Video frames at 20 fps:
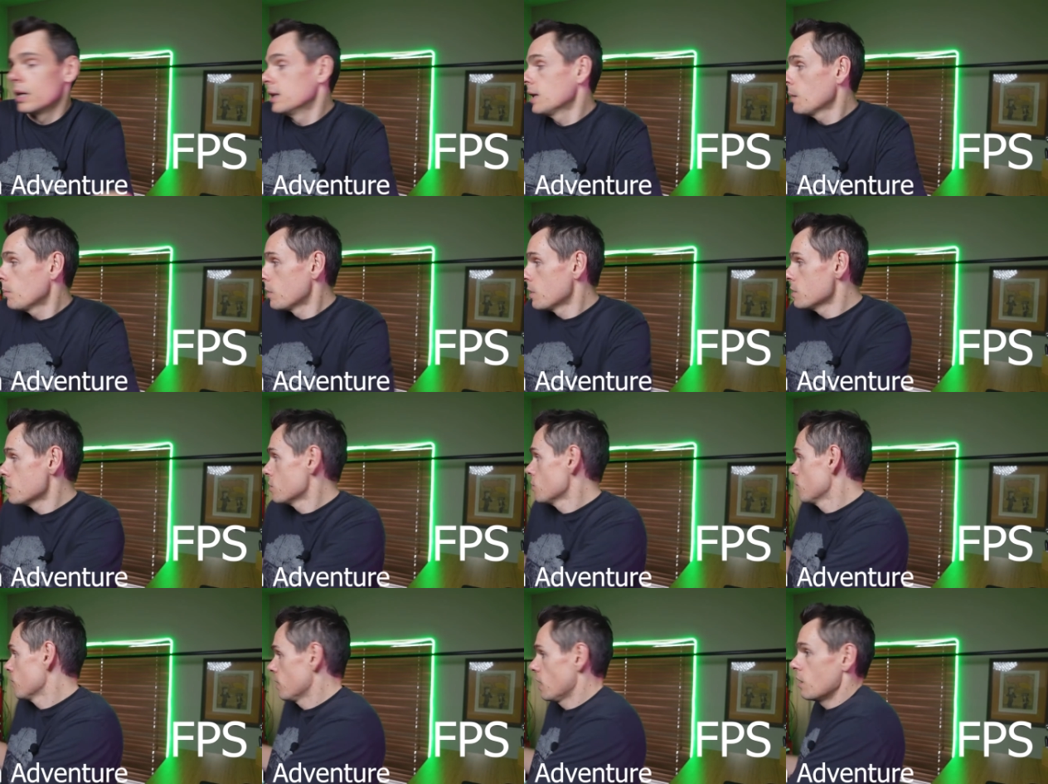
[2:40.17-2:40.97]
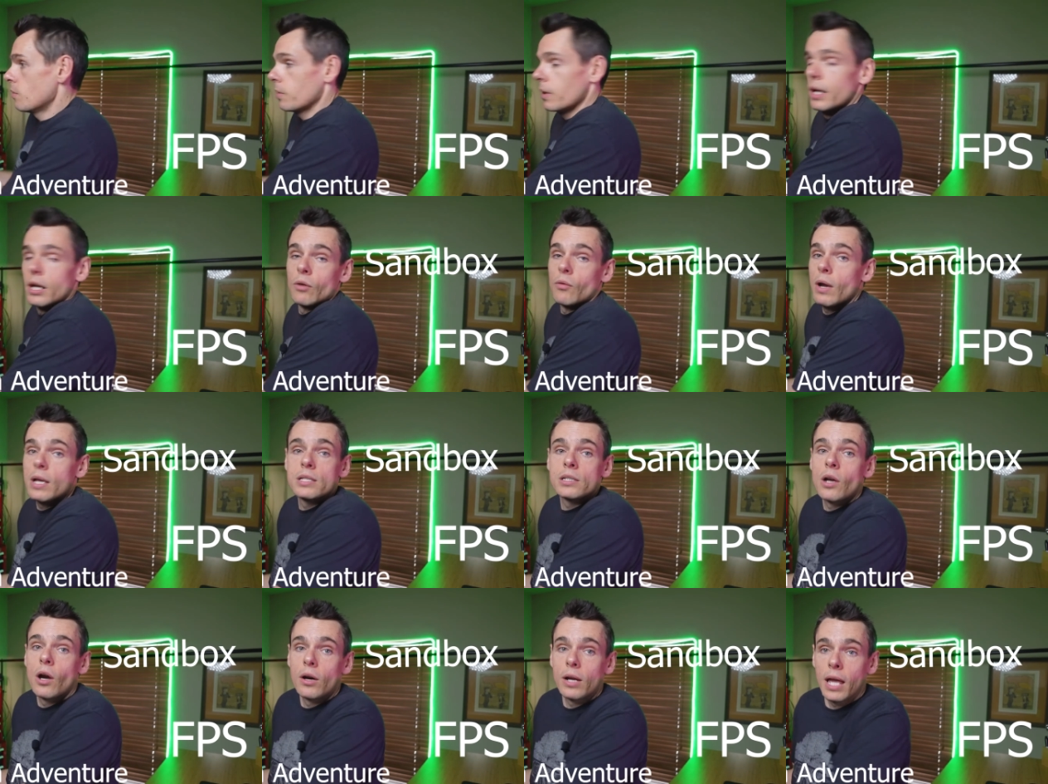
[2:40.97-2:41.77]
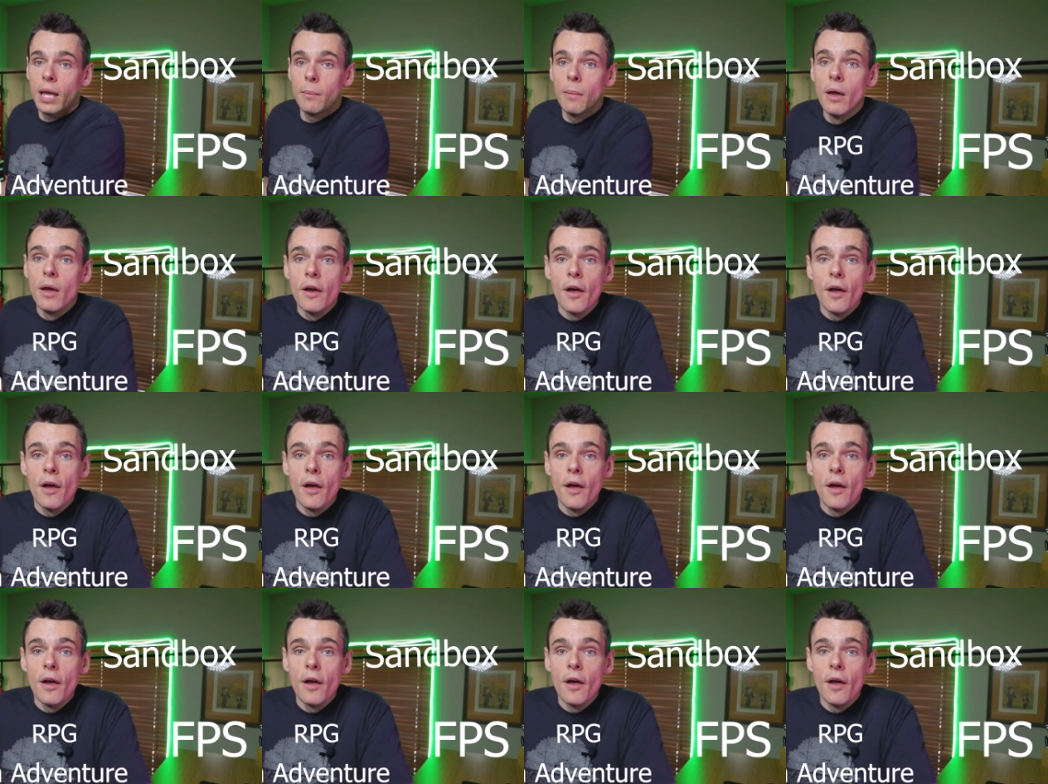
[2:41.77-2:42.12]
and that person over there playing a race car game.